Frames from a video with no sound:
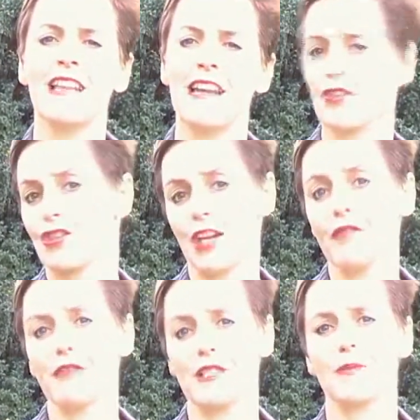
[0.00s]
Now,
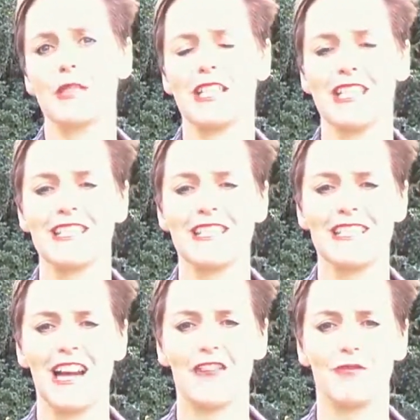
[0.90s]
Jeff was a particular
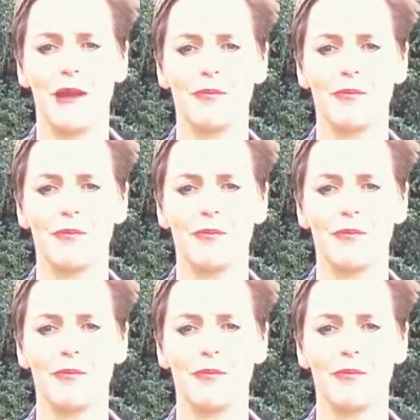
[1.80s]
staff